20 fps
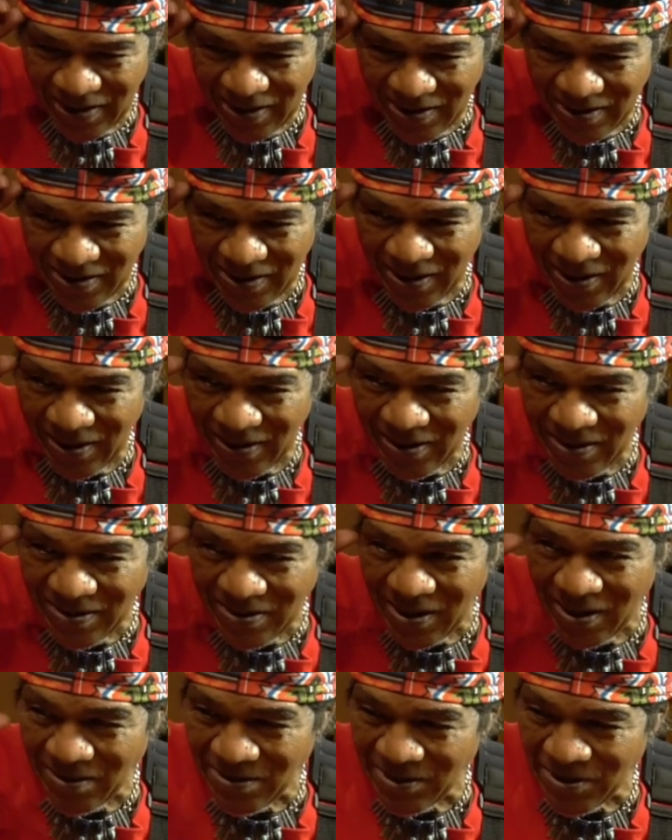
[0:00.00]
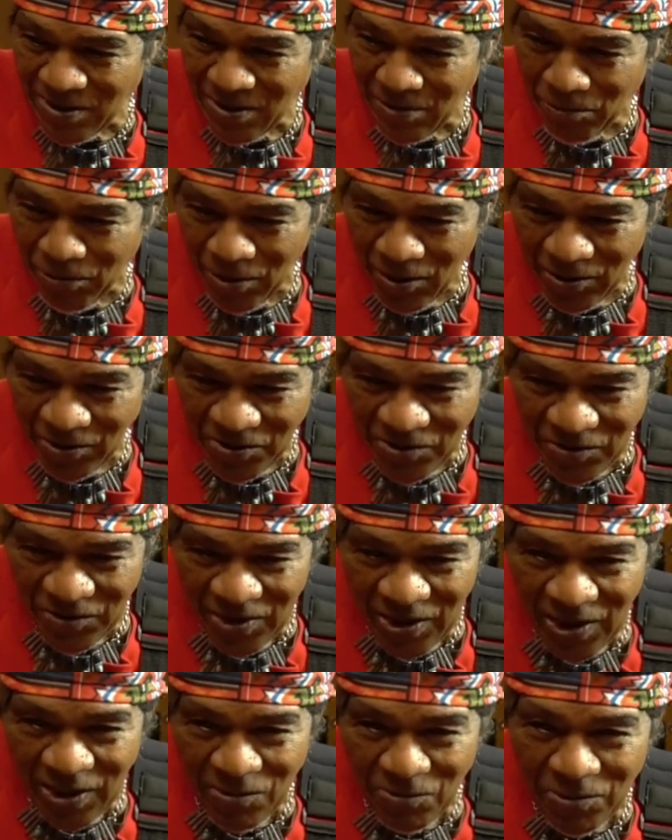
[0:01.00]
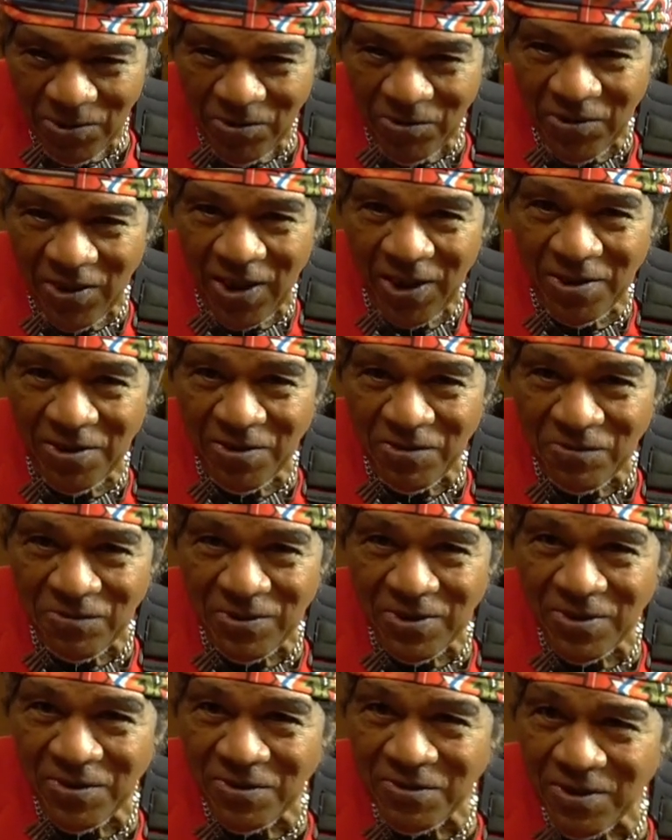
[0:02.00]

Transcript: He said, "I see you broke a string. You want to try this one?"